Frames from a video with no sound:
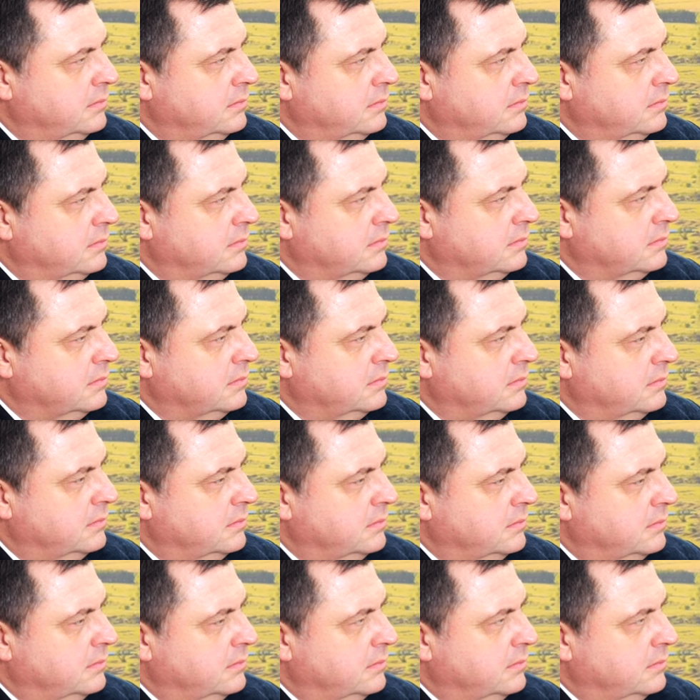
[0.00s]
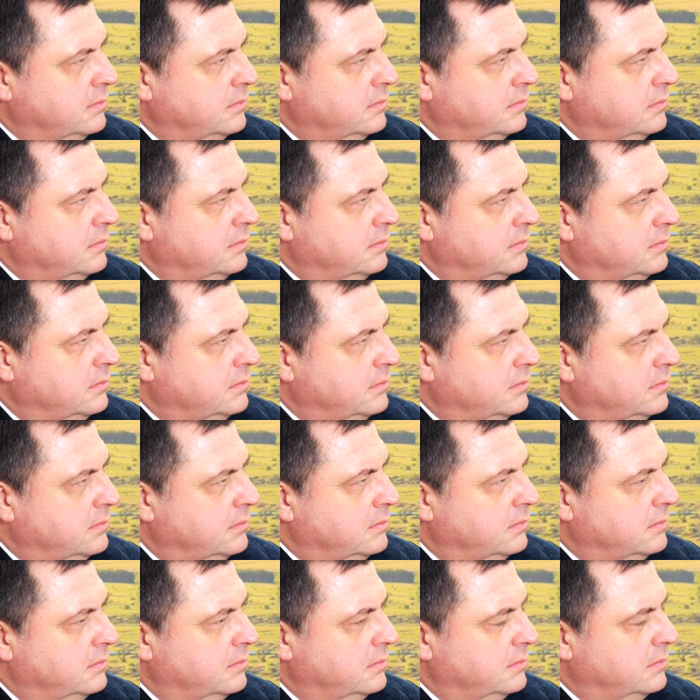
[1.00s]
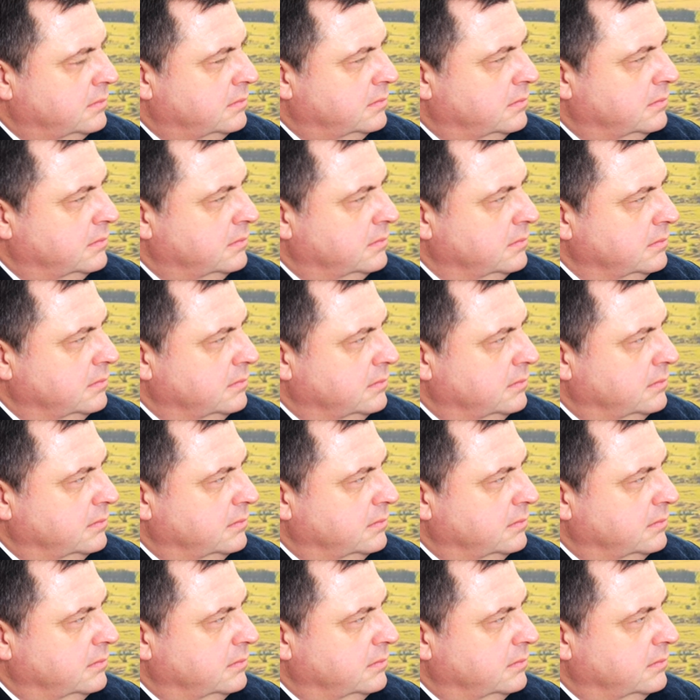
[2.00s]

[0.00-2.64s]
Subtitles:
(silent)